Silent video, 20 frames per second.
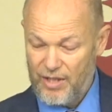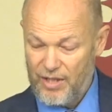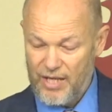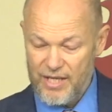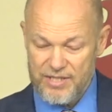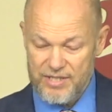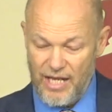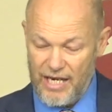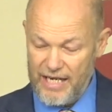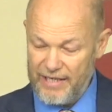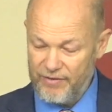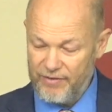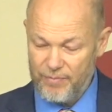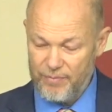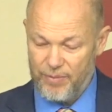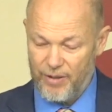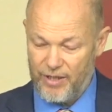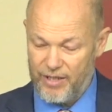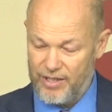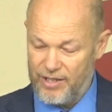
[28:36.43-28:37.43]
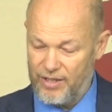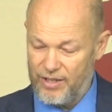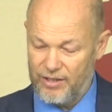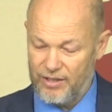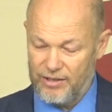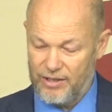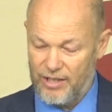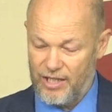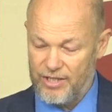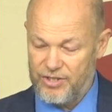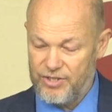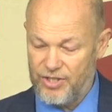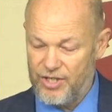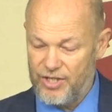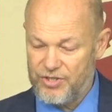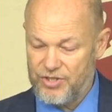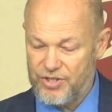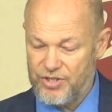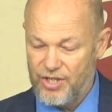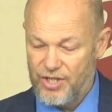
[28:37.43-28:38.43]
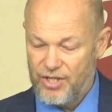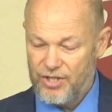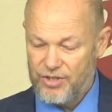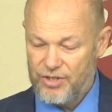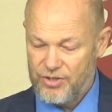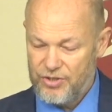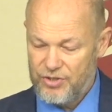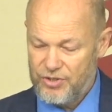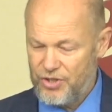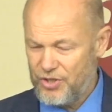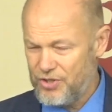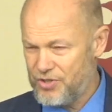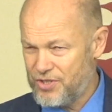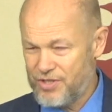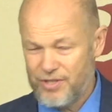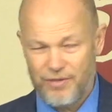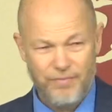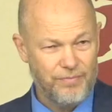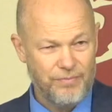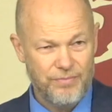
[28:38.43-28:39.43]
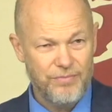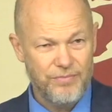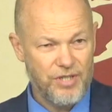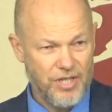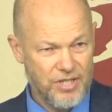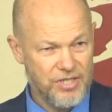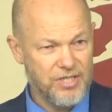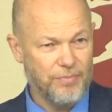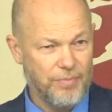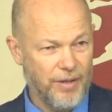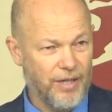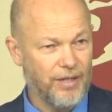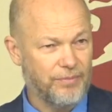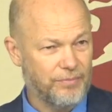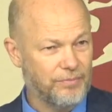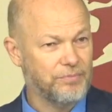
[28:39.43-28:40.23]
It's not everybody, Elijah. It's just Jezebel.